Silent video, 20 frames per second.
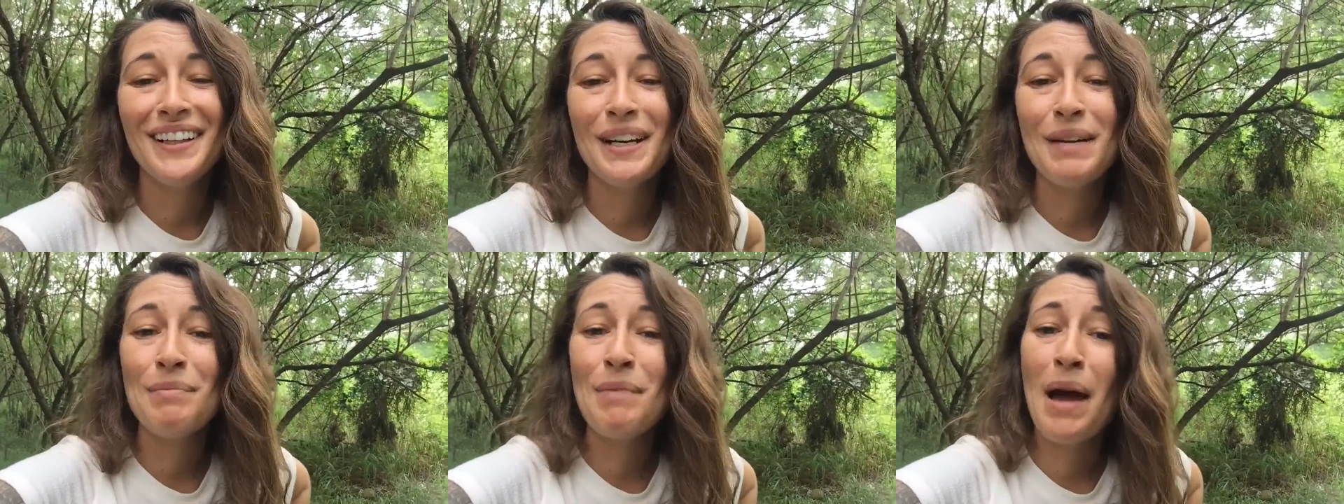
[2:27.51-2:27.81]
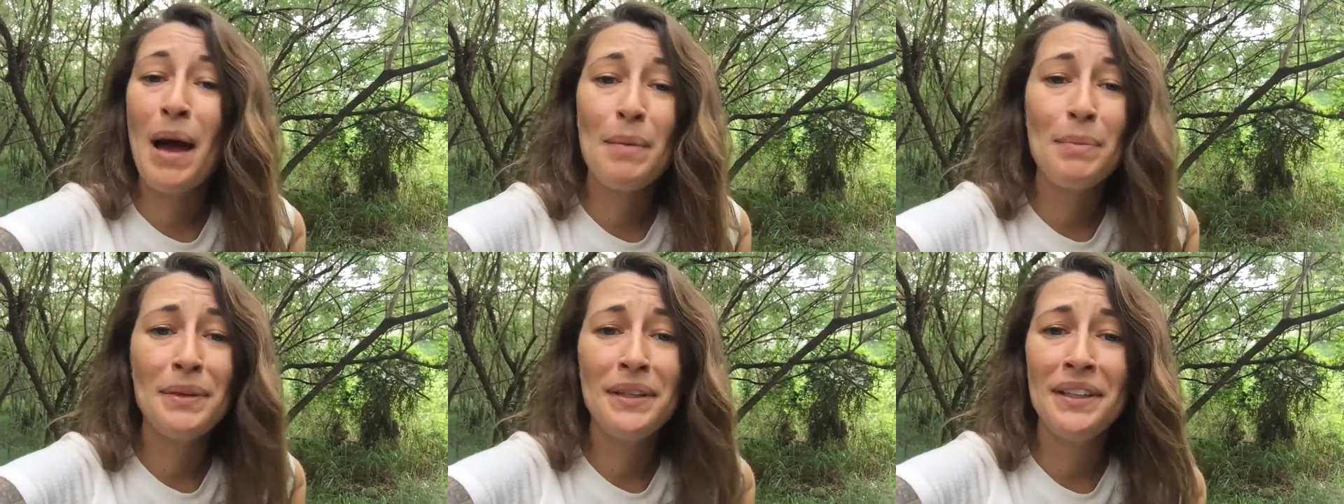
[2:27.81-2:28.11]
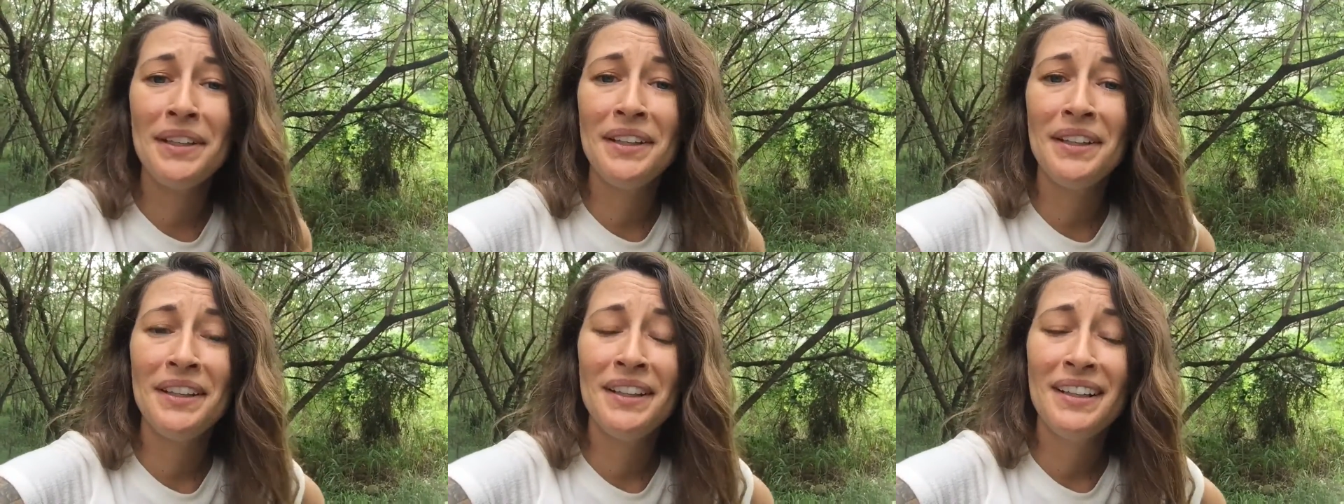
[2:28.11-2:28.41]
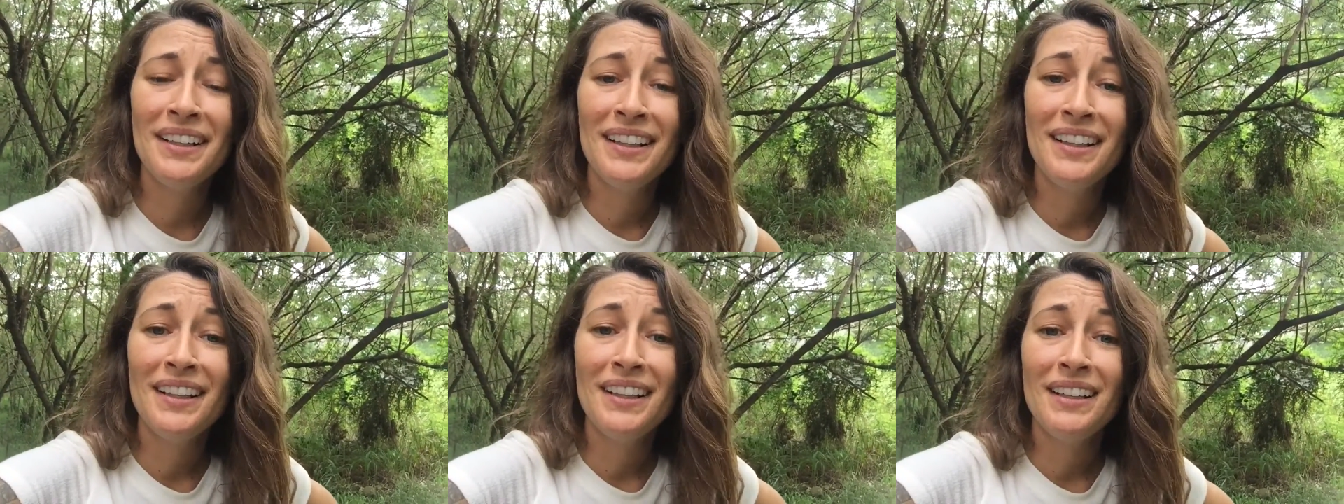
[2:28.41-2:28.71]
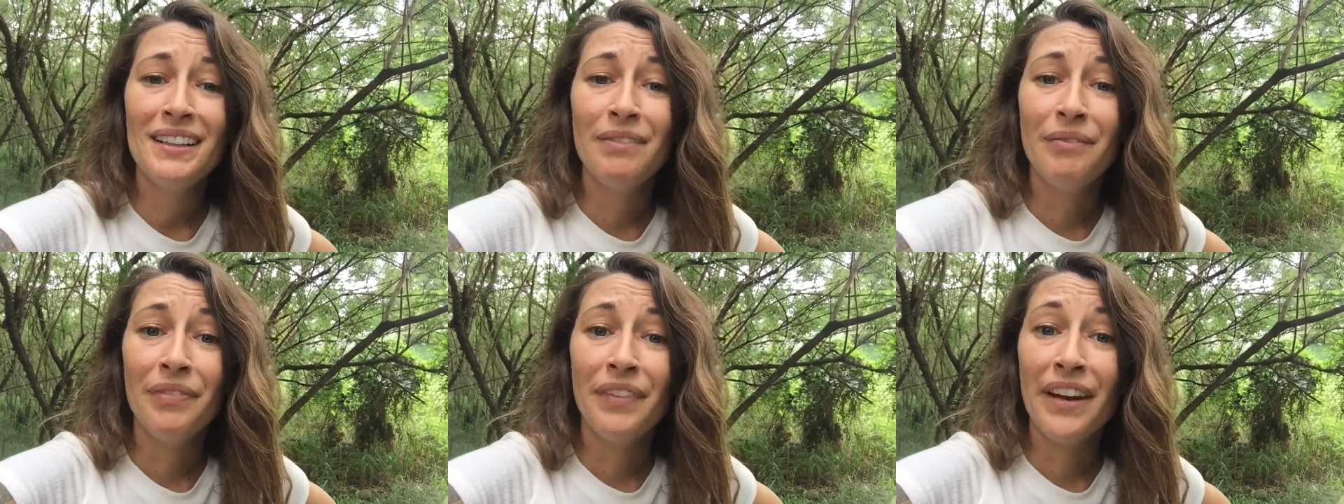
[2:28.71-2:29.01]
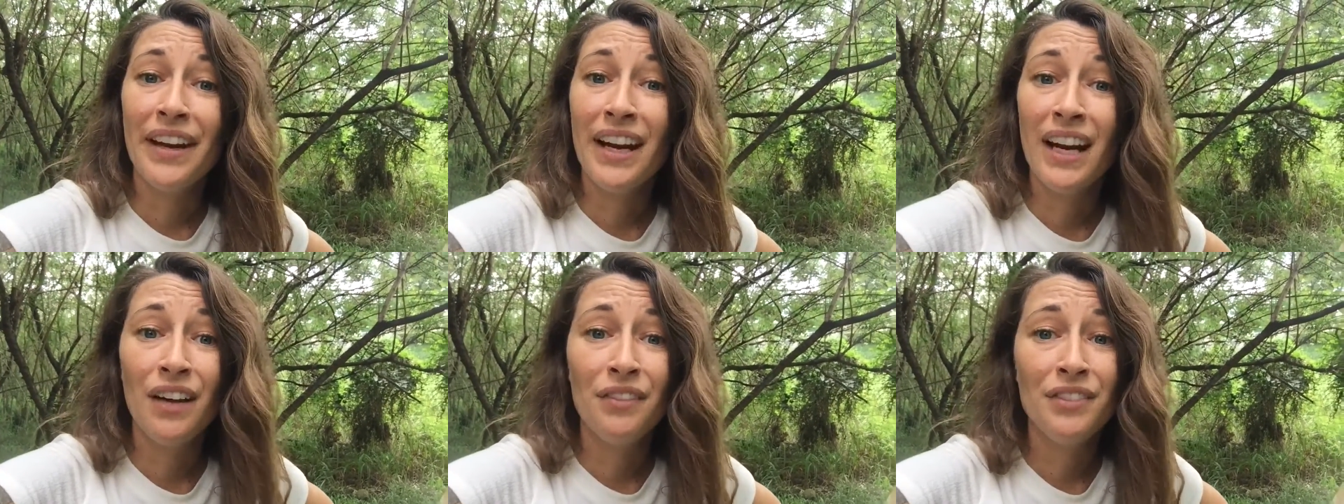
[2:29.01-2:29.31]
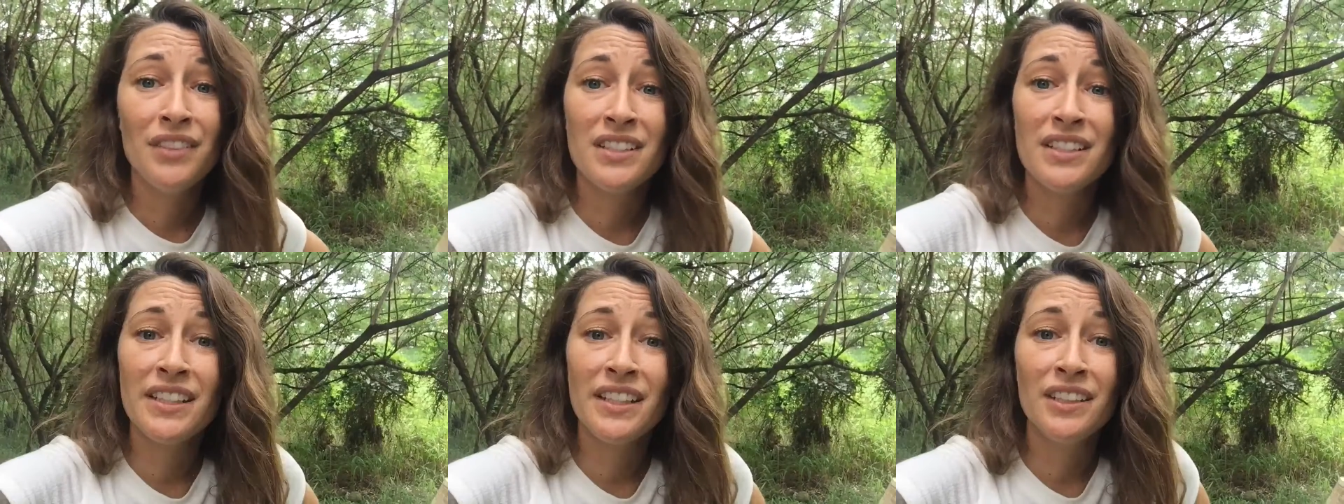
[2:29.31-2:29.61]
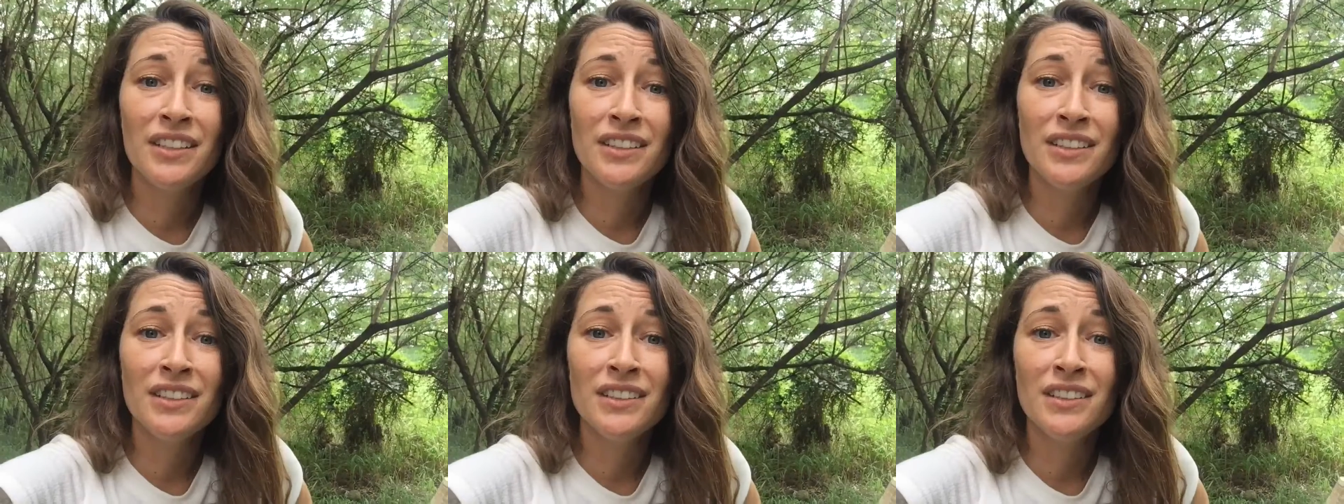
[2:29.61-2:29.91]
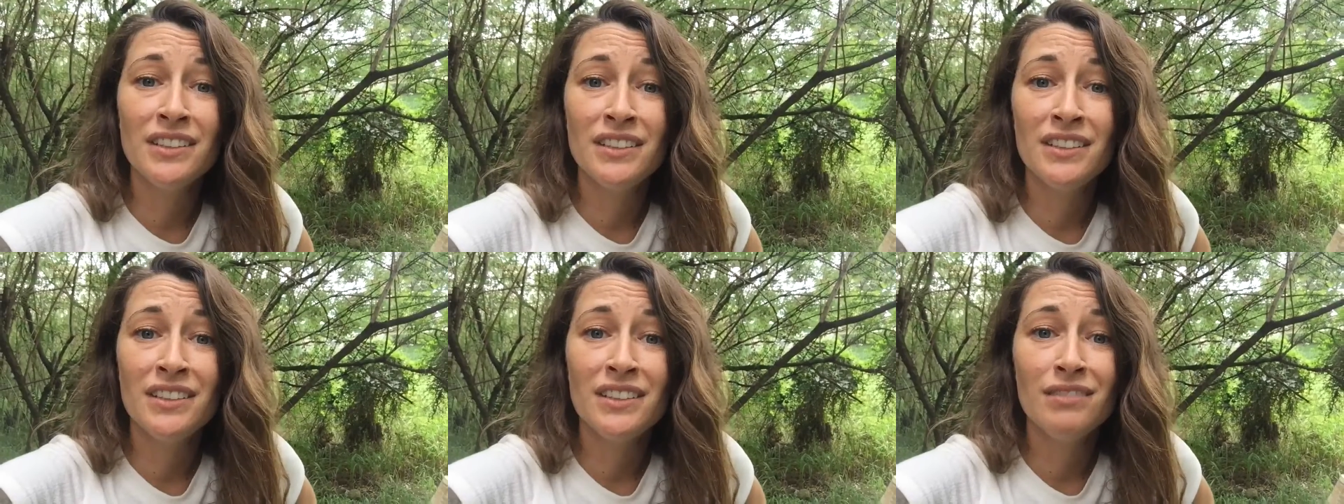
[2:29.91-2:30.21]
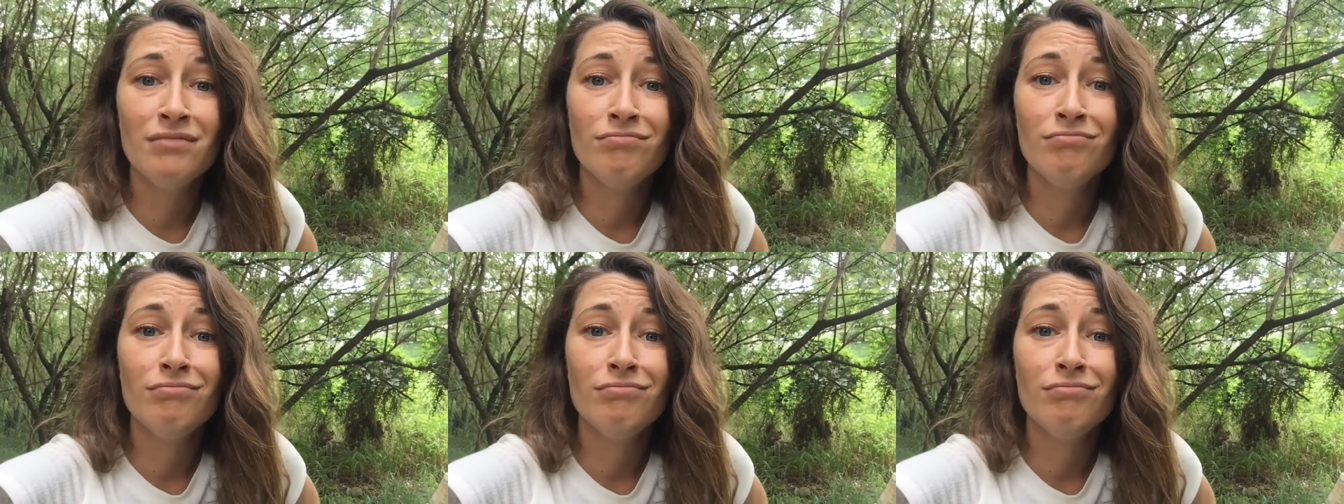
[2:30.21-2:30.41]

I'm happy that I have the skills